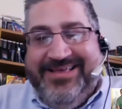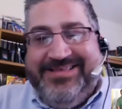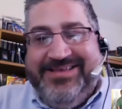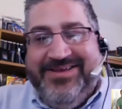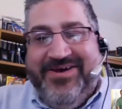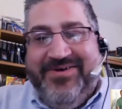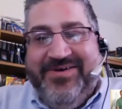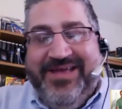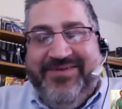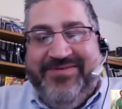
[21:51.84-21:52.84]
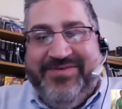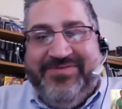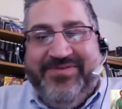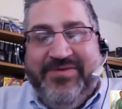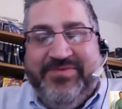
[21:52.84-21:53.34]
it
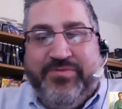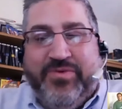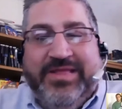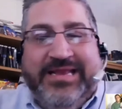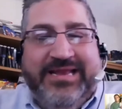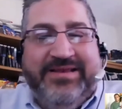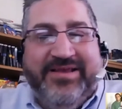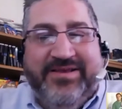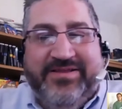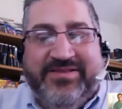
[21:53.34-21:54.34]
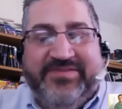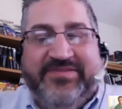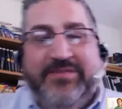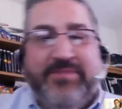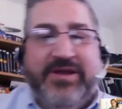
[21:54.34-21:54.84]
was really neat to
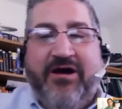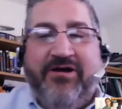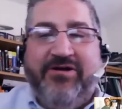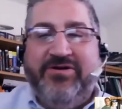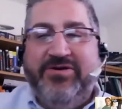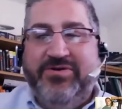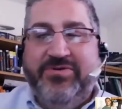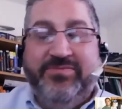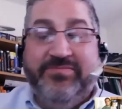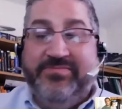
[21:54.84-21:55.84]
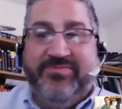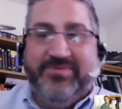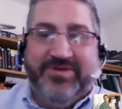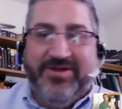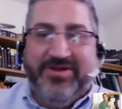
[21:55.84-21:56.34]
see my daughter, who,
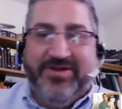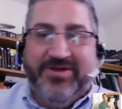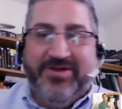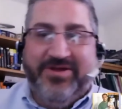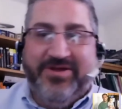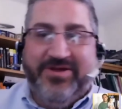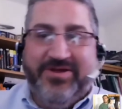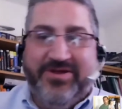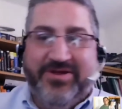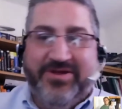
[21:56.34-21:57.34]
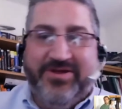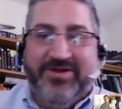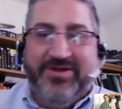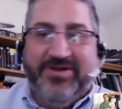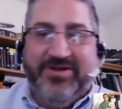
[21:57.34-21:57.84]
if you can't tell by looking
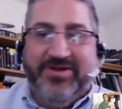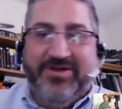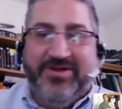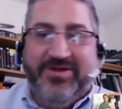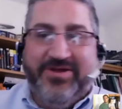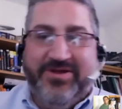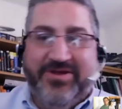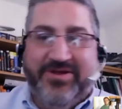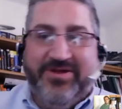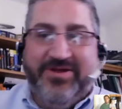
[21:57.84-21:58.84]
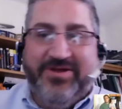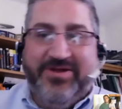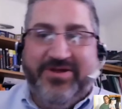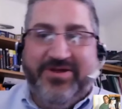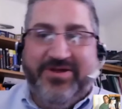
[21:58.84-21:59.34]
at me, doesn't really come from an
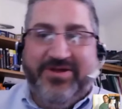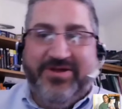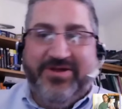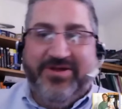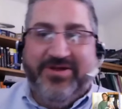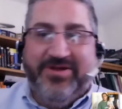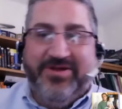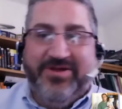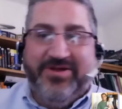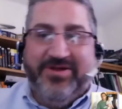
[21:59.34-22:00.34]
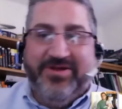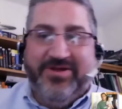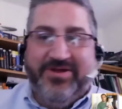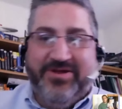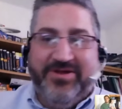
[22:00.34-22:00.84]
athletic family,
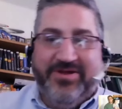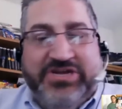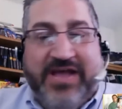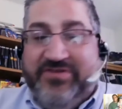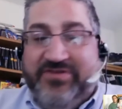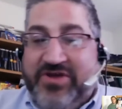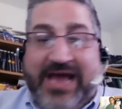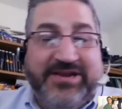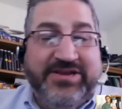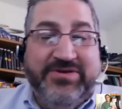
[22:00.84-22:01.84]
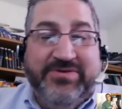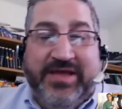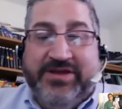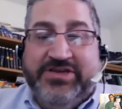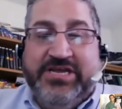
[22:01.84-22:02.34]
but she has a good attitude,
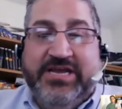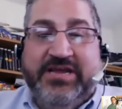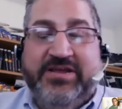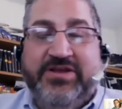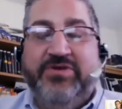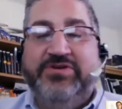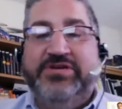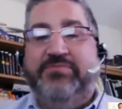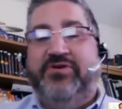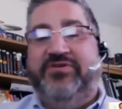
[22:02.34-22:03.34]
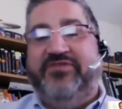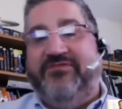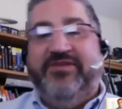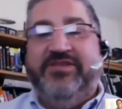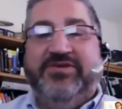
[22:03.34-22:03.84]
and she put herself into